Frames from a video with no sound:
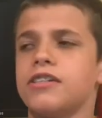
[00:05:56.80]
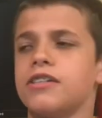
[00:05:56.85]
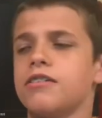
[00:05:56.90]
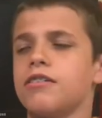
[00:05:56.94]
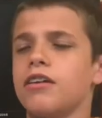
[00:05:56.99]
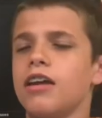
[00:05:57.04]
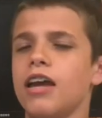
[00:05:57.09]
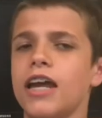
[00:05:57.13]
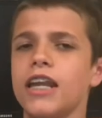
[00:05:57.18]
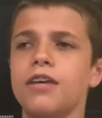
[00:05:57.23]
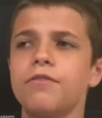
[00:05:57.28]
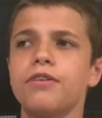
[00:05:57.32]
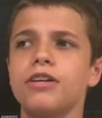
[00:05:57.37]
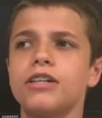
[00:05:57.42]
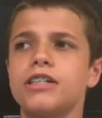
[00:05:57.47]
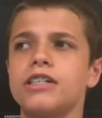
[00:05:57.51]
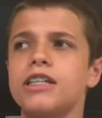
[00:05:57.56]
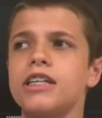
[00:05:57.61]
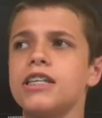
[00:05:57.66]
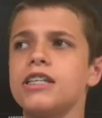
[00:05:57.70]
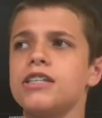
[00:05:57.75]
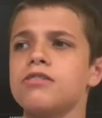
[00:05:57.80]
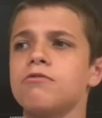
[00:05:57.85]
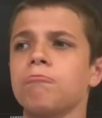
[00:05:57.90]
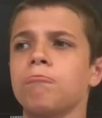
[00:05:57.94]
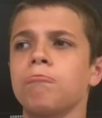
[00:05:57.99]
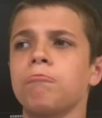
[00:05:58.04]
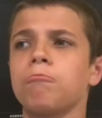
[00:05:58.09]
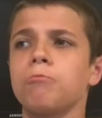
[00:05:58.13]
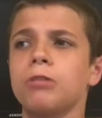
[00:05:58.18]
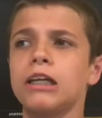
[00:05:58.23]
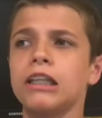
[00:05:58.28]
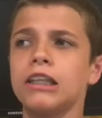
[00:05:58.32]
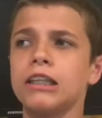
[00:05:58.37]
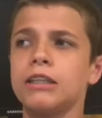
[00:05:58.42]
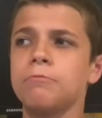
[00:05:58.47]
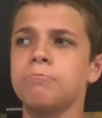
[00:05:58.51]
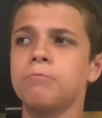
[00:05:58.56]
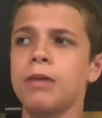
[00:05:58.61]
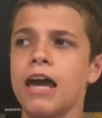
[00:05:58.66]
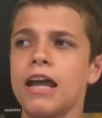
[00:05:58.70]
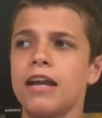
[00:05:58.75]
Anyway, she's really
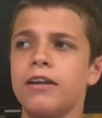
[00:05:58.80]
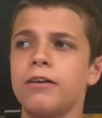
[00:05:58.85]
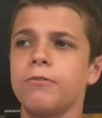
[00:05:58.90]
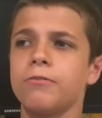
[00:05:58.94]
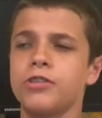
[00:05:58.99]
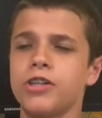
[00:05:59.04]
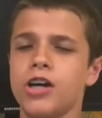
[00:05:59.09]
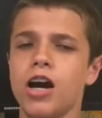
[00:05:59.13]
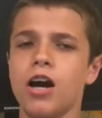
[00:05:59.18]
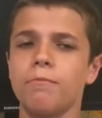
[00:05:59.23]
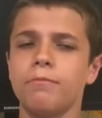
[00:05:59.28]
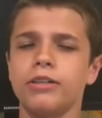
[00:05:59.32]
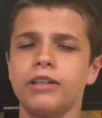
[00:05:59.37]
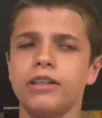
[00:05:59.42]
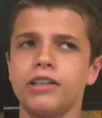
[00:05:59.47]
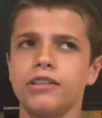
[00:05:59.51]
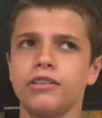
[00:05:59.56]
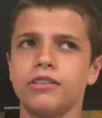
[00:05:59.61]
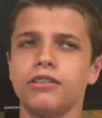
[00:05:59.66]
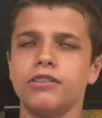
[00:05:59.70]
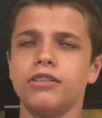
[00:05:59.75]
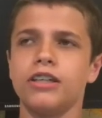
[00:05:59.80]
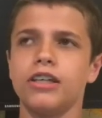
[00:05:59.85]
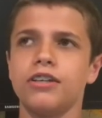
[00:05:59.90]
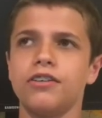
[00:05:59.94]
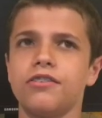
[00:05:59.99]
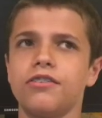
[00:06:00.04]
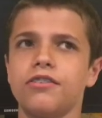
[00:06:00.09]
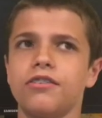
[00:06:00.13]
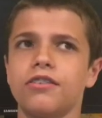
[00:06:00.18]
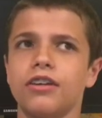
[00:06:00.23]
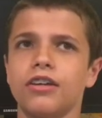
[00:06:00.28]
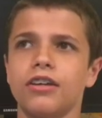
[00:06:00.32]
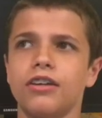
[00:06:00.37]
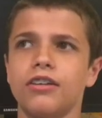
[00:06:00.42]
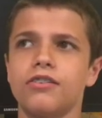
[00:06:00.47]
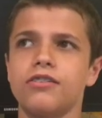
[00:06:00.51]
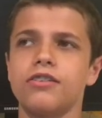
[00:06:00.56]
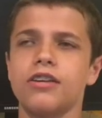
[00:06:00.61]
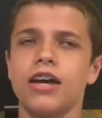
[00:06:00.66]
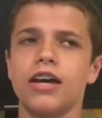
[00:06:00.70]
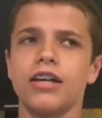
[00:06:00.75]
bad at her job and doesn't teach the
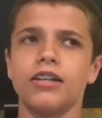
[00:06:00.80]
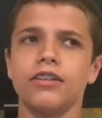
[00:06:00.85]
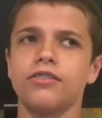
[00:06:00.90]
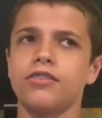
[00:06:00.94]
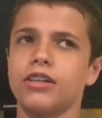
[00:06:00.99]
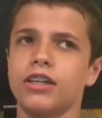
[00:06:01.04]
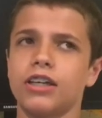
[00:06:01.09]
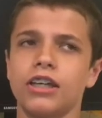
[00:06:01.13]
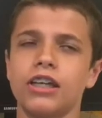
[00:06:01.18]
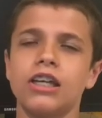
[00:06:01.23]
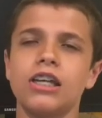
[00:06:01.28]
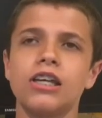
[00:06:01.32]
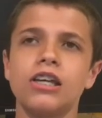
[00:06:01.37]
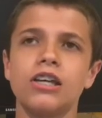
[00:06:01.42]
kids anything.